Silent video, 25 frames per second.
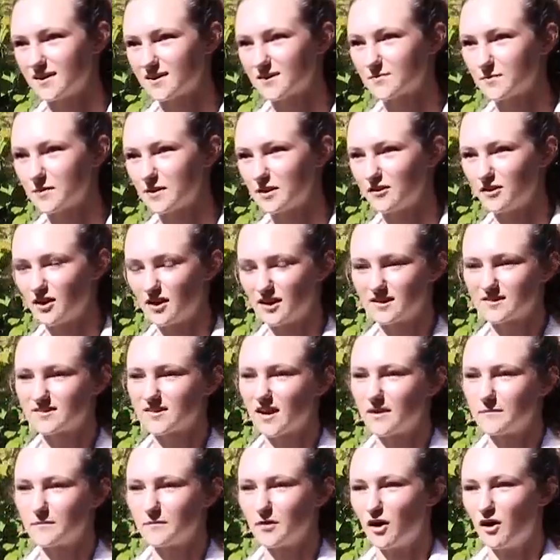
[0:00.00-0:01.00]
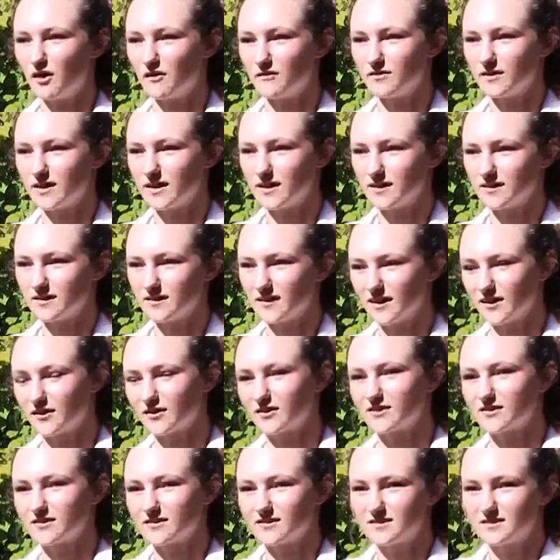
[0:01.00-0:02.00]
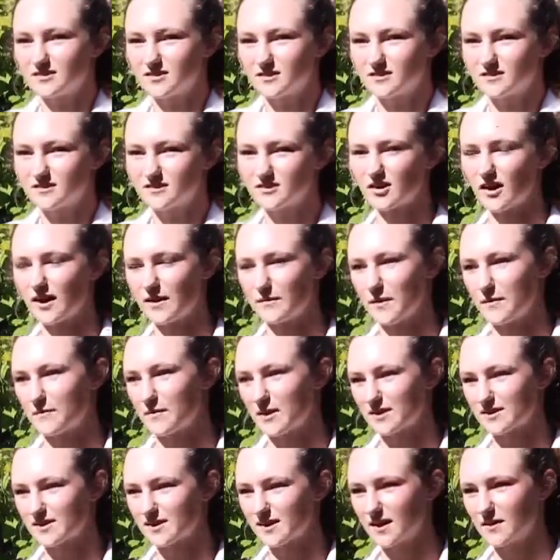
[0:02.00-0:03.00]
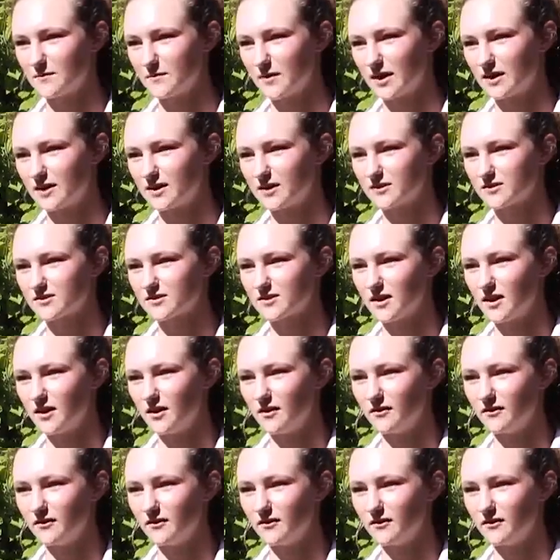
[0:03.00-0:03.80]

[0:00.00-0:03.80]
spent a lot of time golfing, like trying my best to get better, so